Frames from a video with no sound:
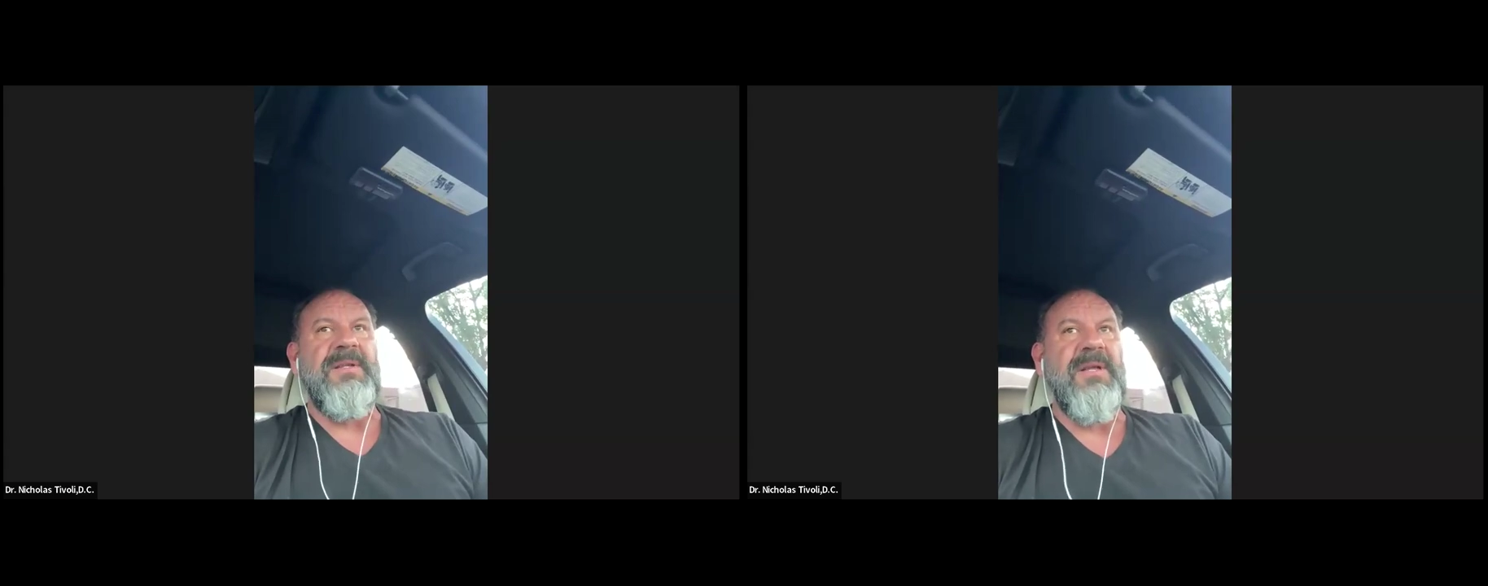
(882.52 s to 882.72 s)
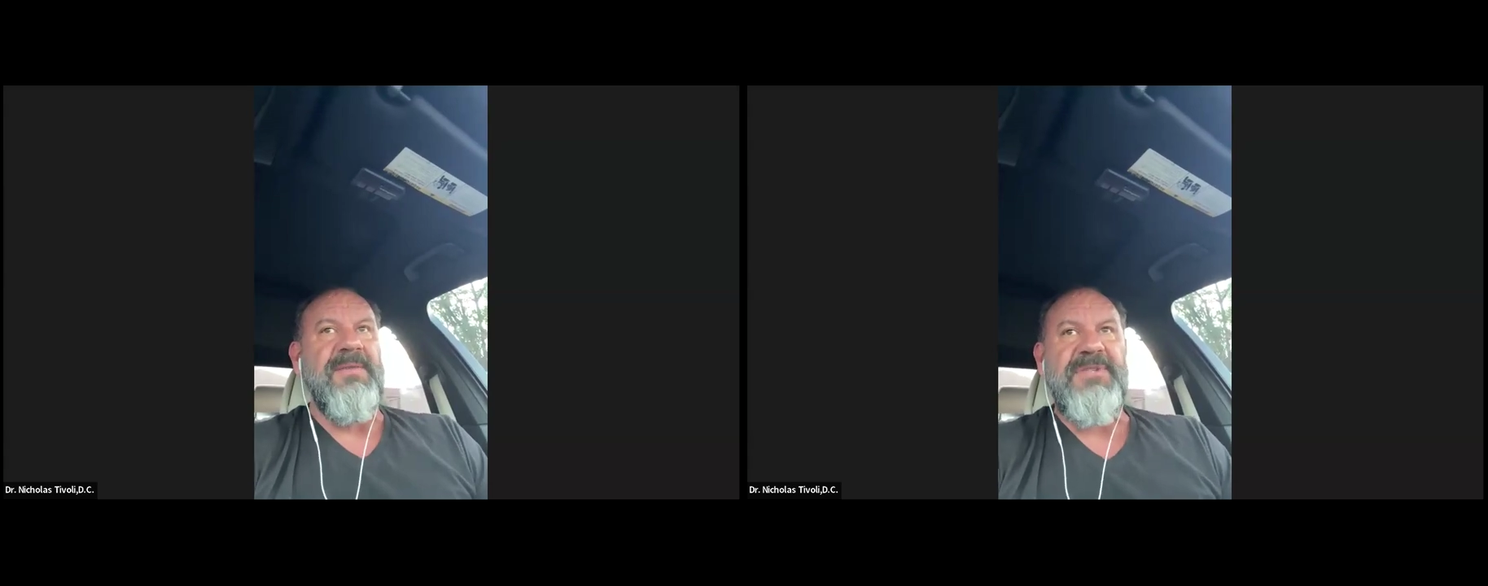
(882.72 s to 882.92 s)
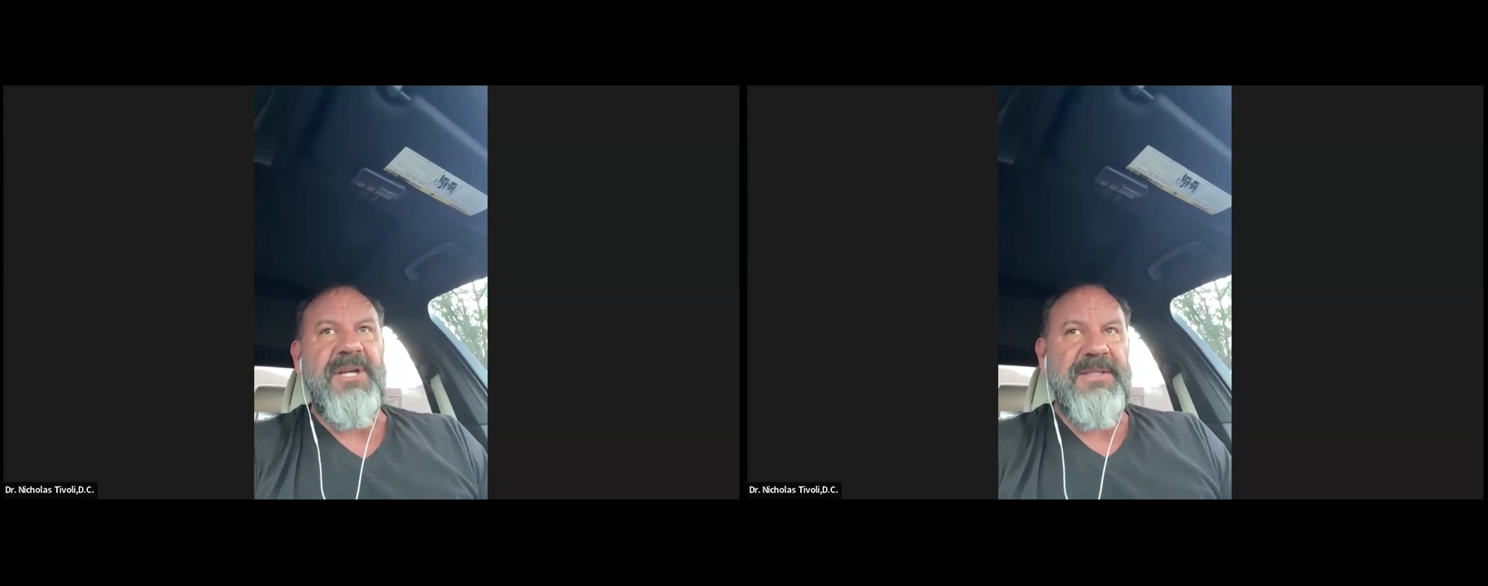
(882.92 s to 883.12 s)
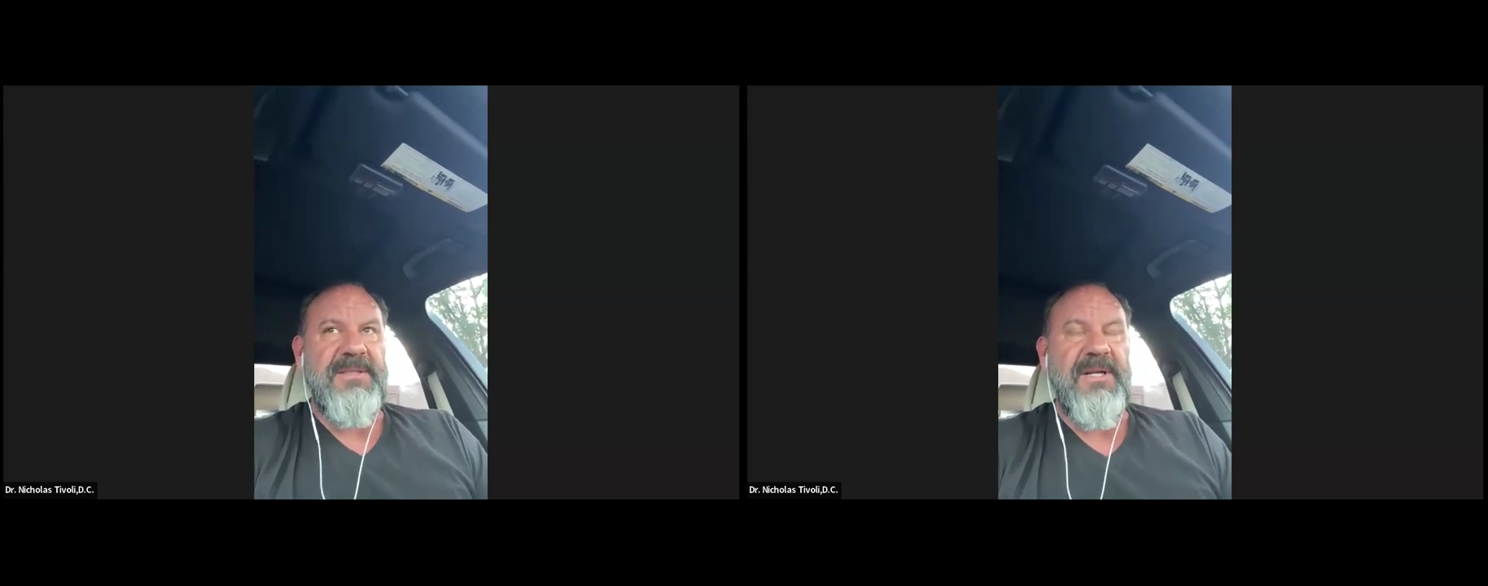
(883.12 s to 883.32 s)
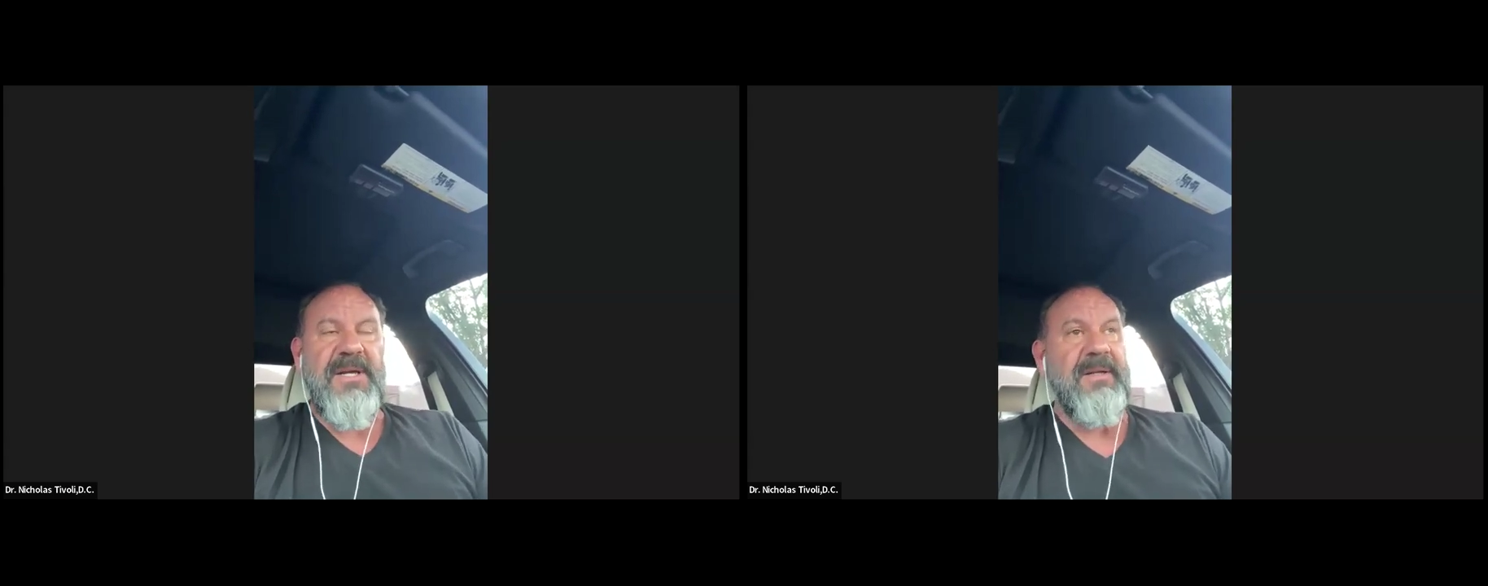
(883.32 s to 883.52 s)
like life
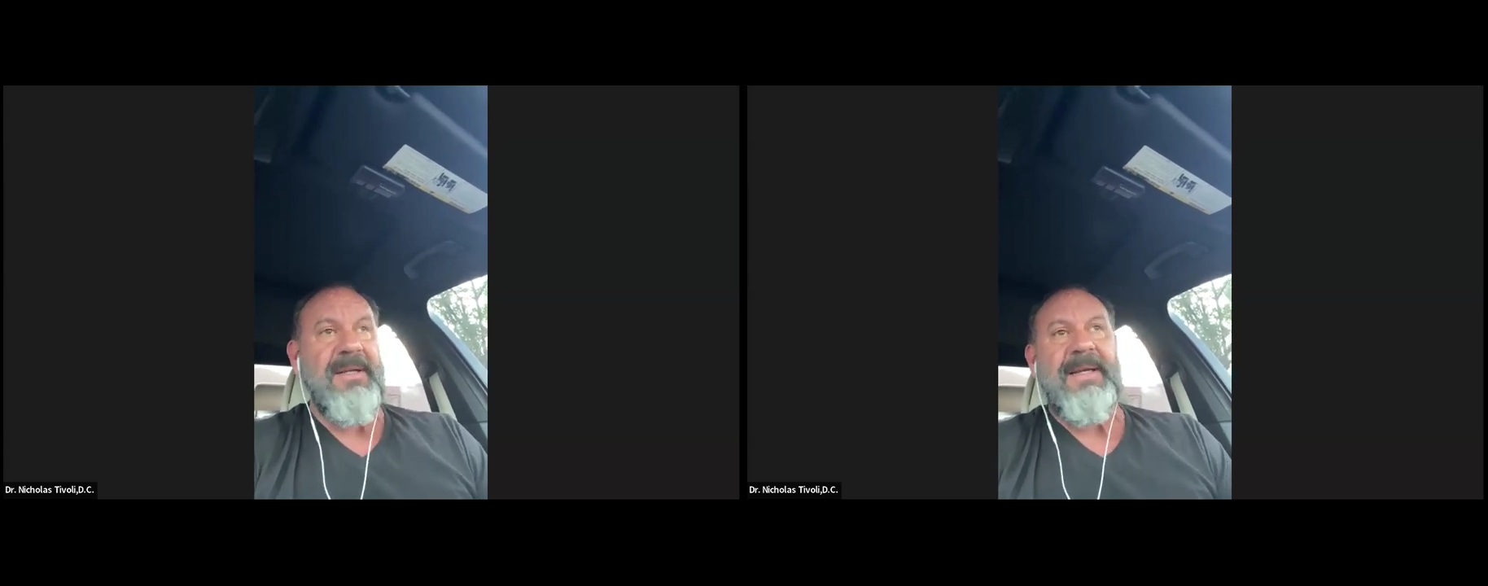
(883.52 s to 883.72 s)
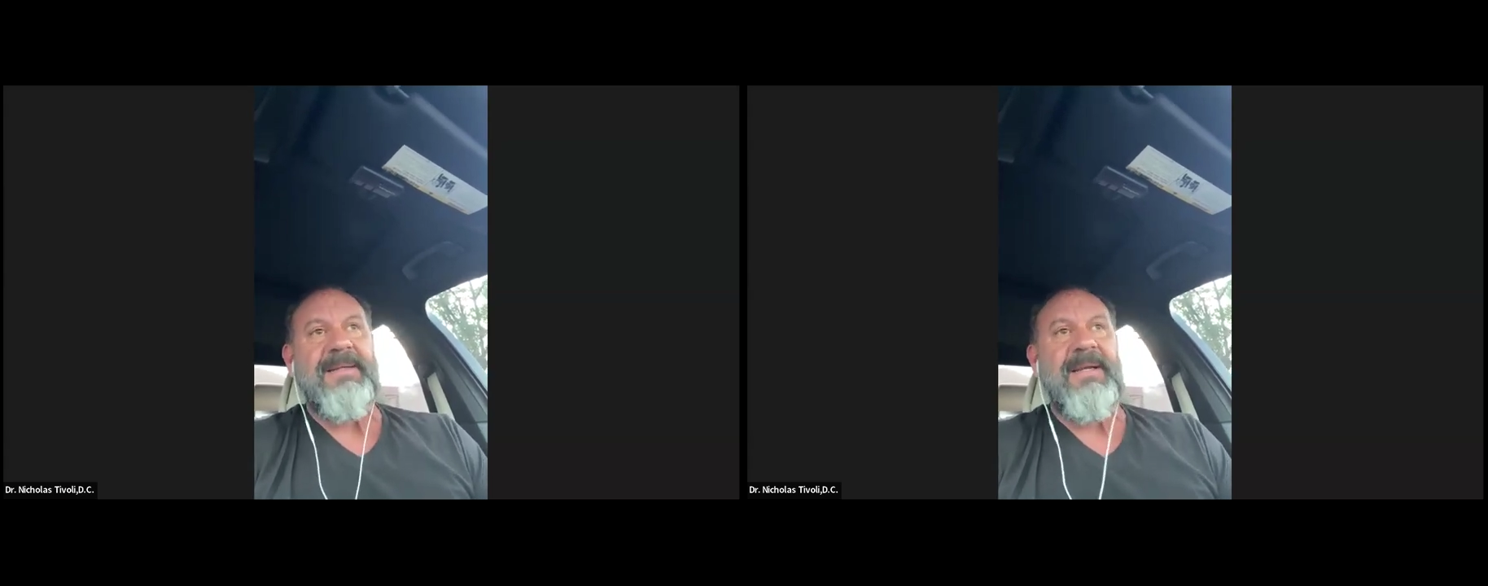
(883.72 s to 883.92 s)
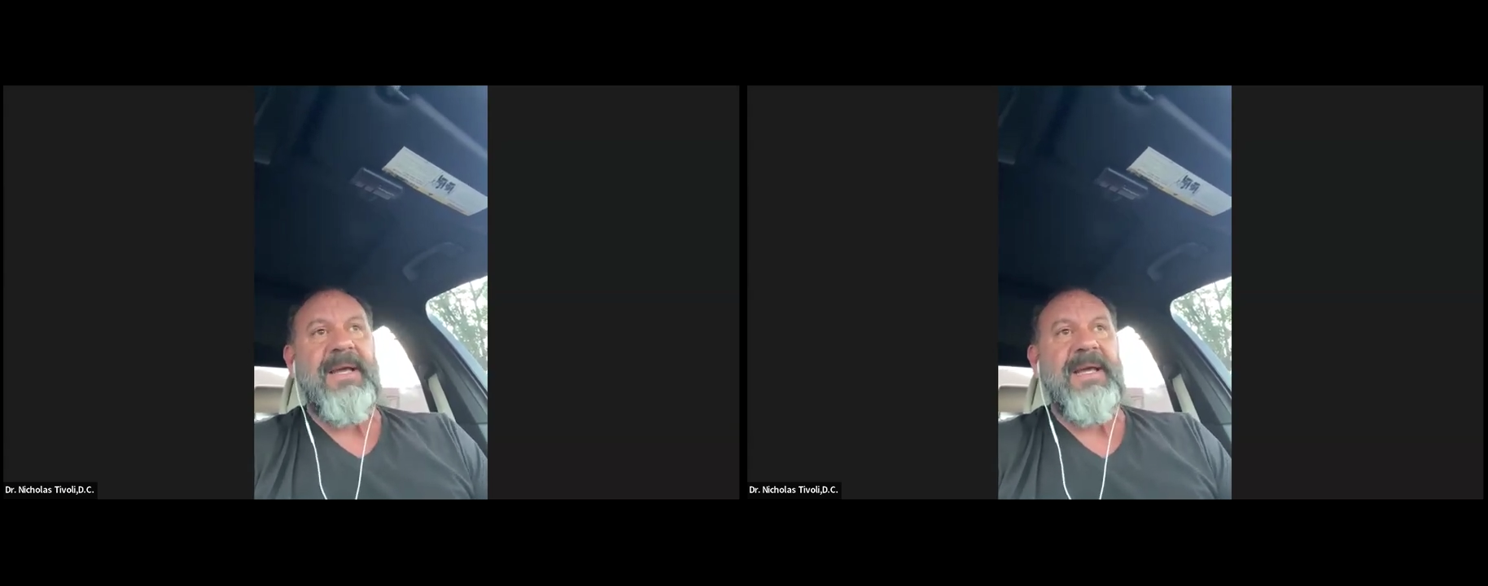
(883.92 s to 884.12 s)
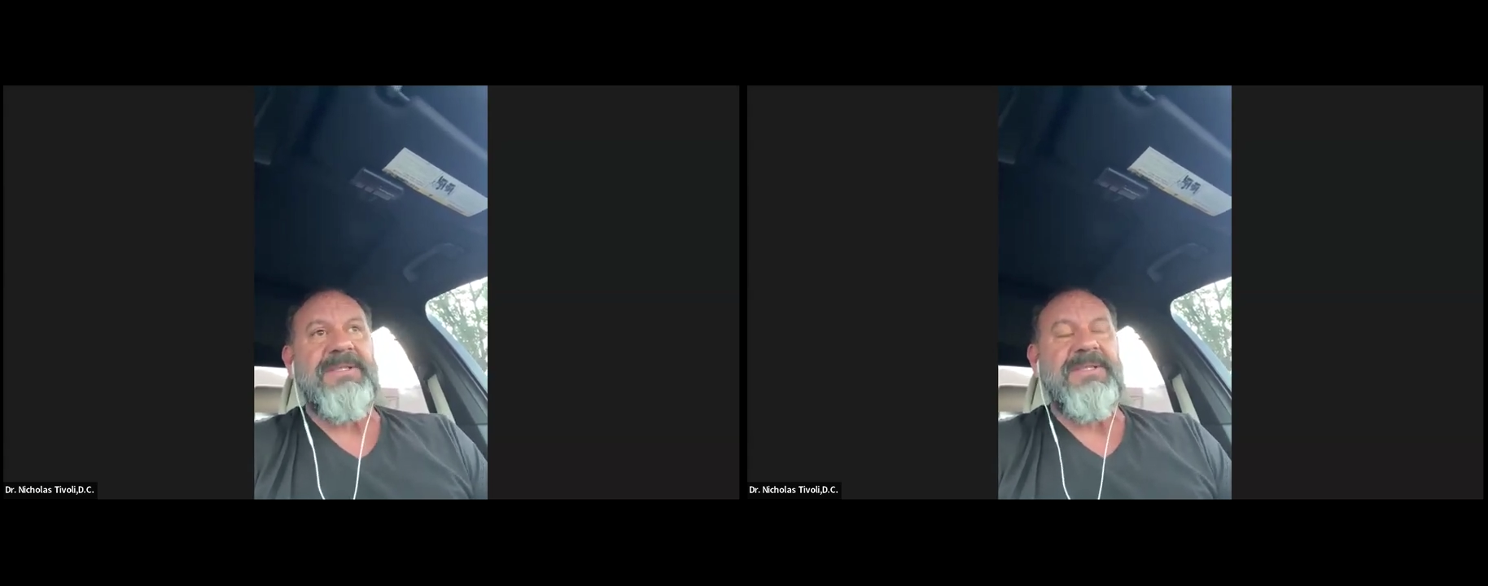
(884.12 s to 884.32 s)
changing. I had a lady today.